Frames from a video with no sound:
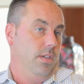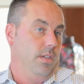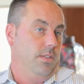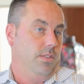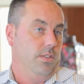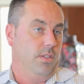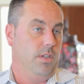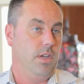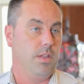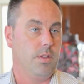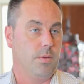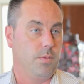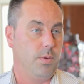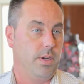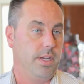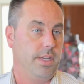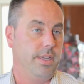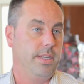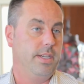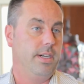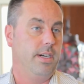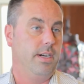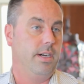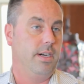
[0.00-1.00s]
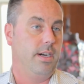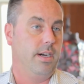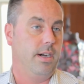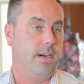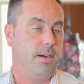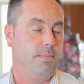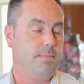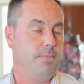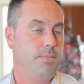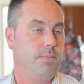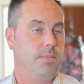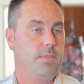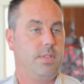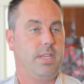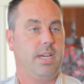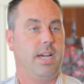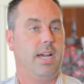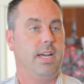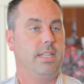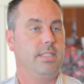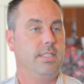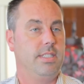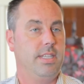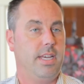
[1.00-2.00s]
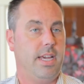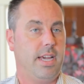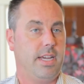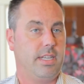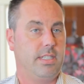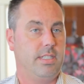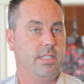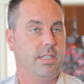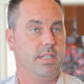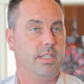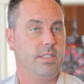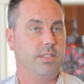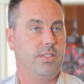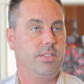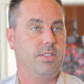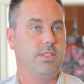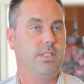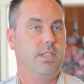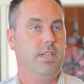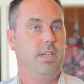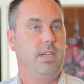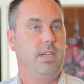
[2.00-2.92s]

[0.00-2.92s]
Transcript: It's another way. Um, contact us,